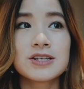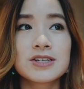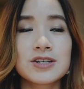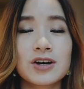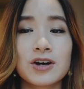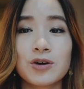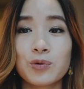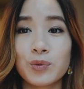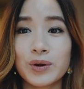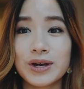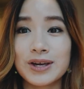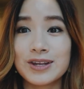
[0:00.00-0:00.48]

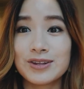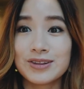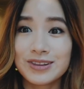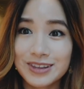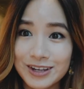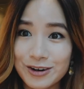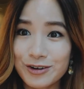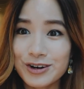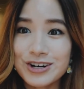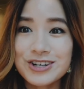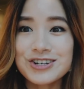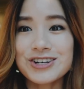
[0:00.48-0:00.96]
So we
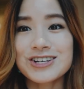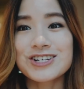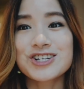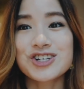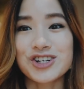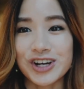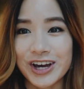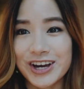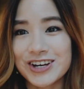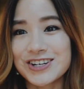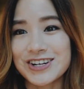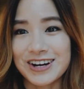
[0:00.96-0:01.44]
literally just
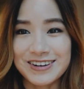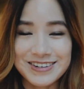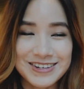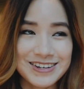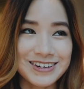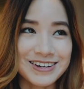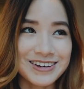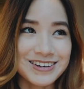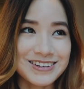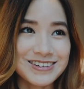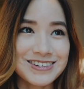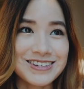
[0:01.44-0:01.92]
changed our
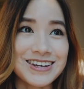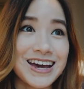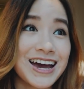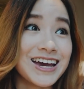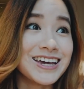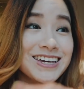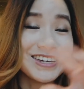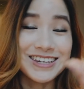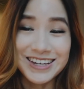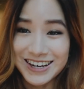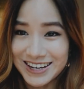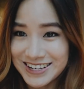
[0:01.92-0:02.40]
tickets
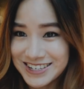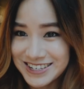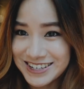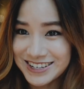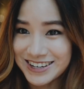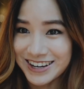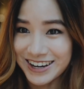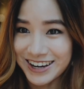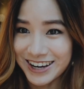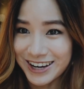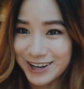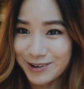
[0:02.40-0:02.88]

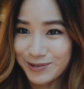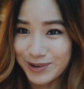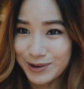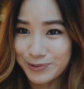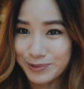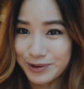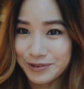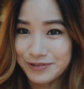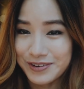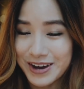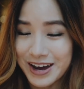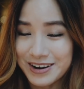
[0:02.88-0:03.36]
yesterday when
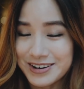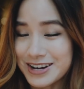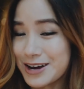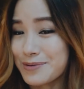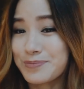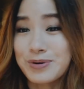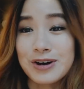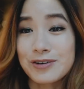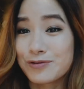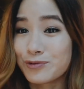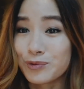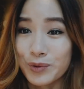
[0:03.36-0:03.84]
we found
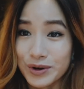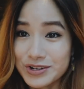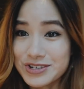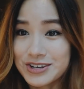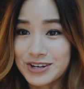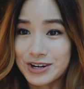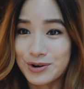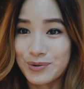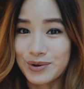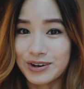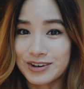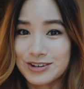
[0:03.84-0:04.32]
out Perth
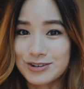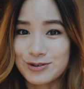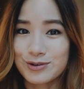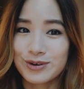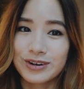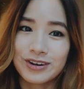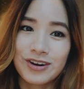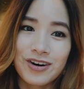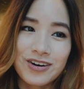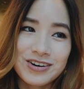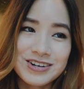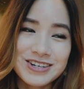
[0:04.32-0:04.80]
wasn't going into
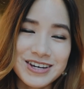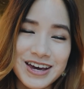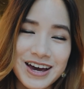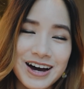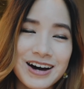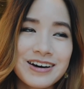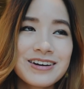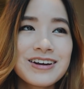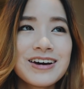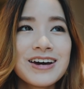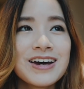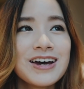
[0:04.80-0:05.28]
a
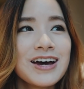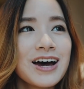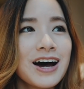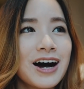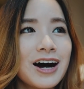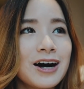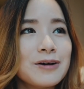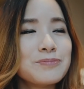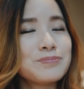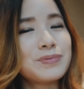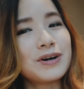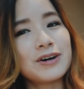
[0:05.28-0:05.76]
lockdown.
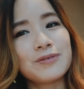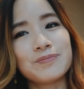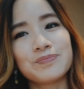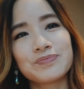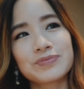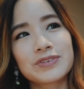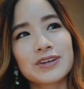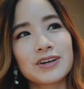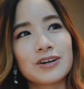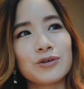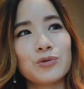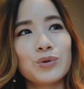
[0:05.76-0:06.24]

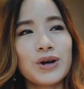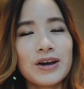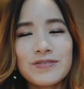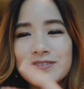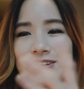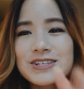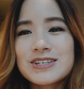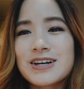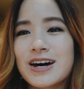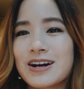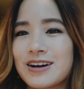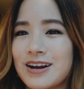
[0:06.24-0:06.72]
But we have
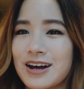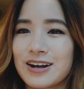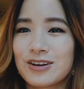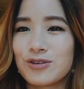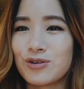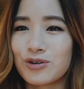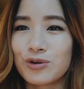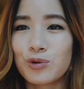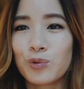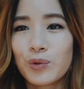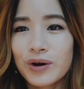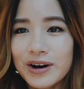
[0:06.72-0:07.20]
decided, like,
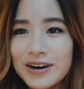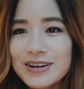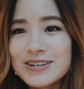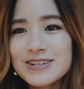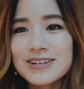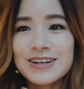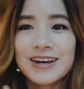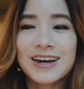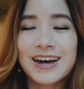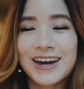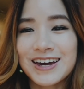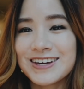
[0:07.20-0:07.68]
look,
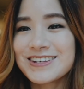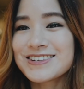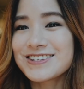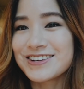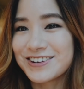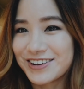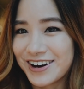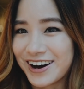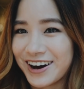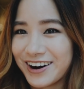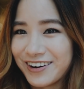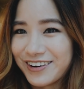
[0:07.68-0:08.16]
worst case
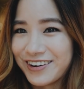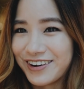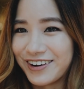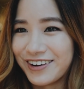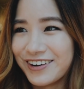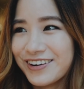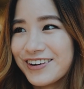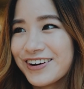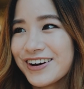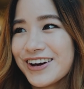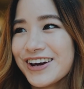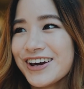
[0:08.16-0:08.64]

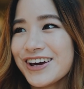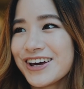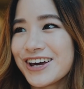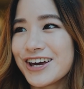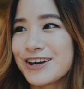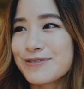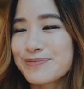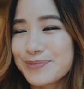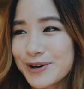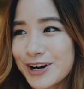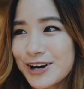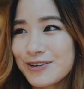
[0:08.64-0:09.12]
scenario,
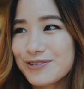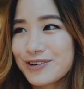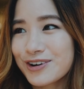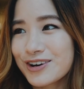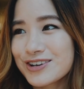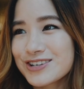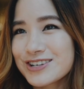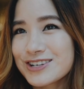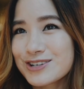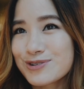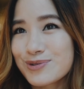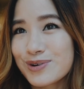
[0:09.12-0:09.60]
if Perth
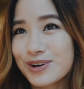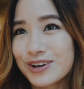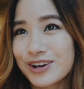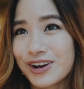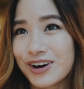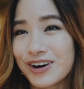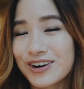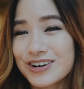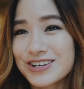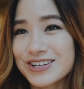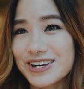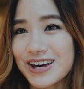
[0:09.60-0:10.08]
goes into a
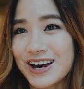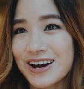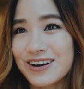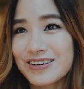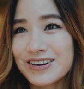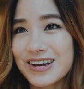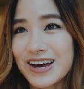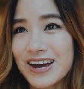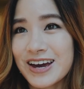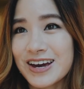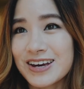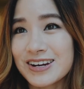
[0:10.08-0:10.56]

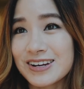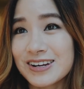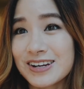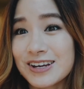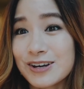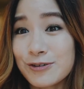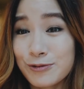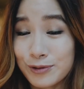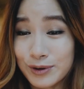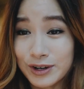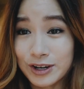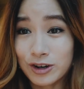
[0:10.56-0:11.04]
lockdown and
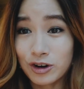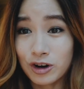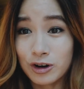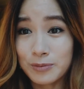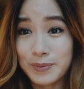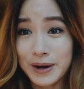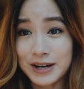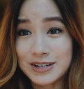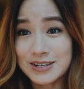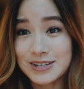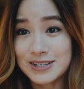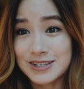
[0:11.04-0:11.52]
if we go
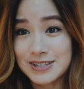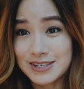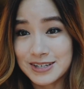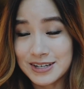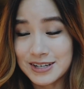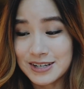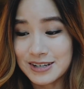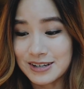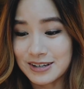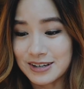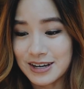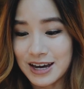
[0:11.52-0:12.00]
back to
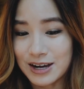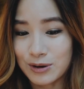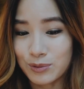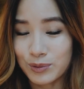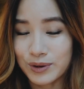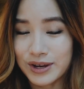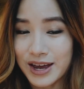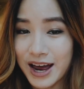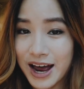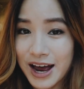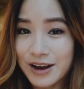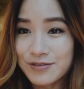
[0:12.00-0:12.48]
Sydney and
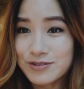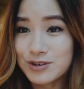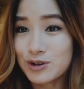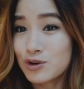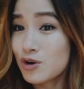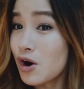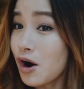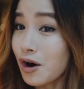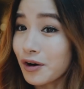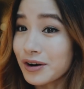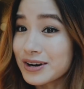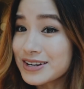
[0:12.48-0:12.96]
we have to
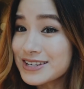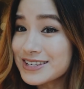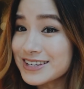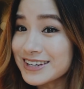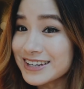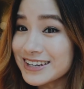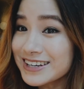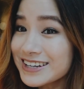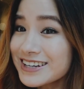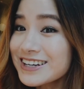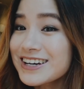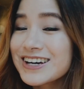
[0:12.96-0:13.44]

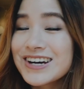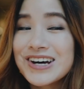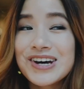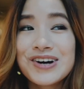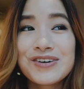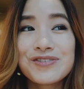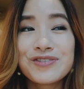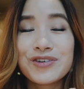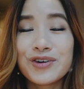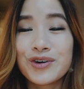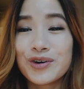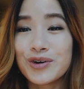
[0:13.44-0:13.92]
quarantine
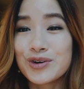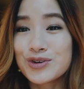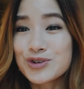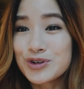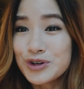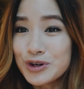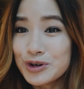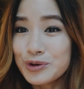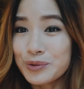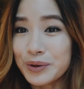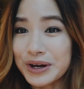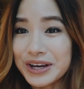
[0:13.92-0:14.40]
for
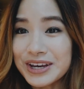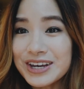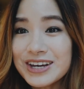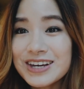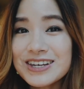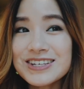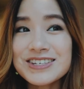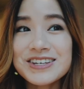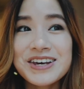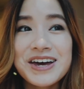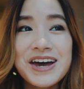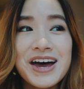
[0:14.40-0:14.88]
2
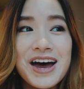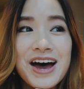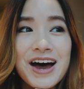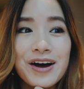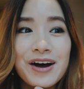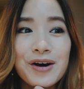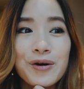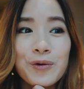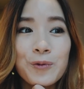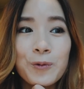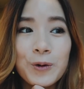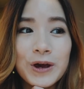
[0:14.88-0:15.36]
weeks,
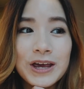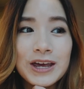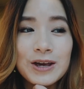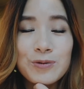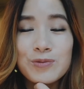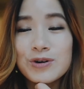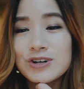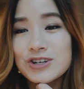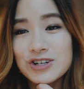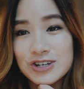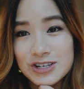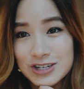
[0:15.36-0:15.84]
we
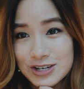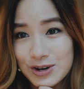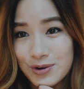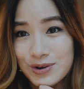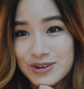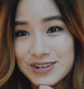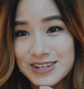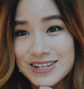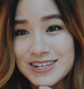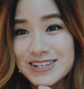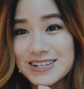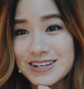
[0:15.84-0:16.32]
were just
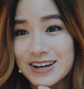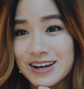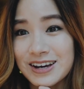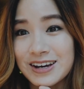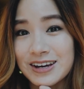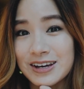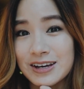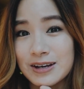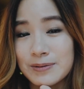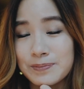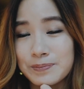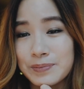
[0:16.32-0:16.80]
going to
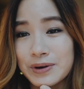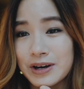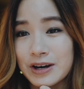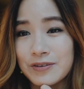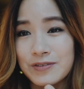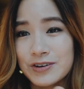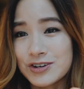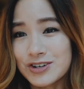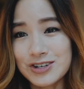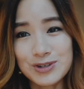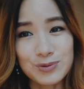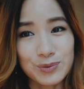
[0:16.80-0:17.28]
stay in
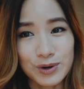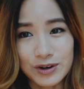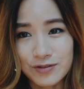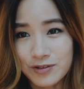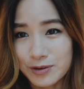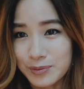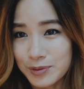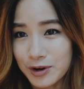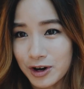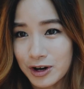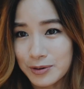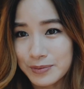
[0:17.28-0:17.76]
Perth and just work
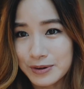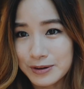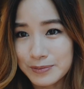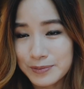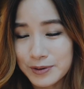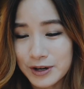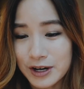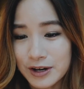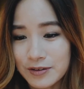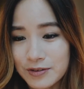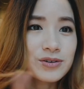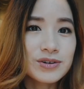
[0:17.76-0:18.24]
from home in
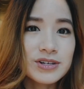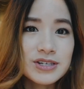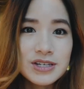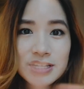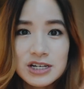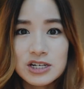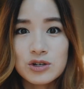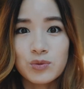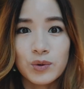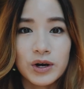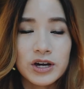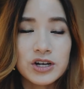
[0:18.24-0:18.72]
Perth. So the
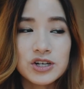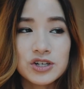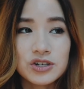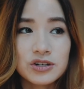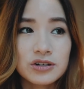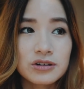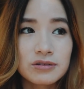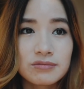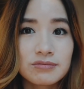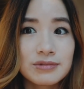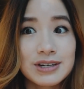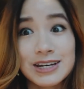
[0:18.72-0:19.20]

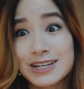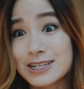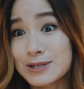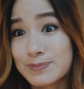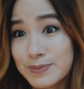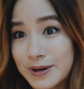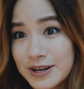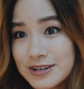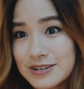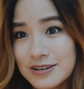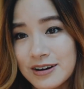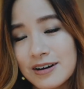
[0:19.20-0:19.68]
situation gets
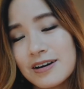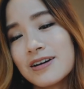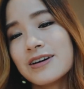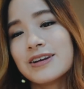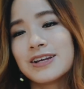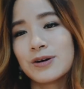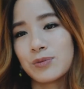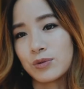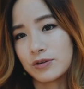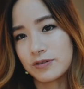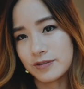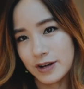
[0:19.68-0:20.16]
better,
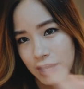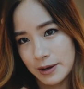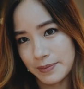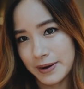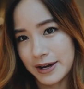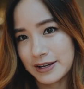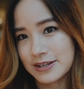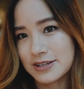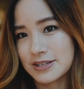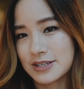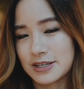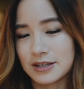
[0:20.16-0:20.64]
then we fly
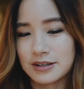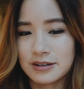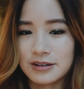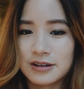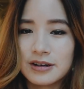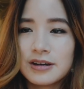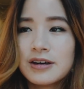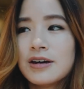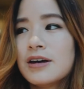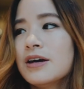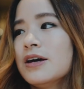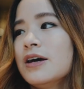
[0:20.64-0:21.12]
back to
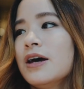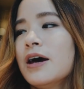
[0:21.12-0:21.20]
Sydney.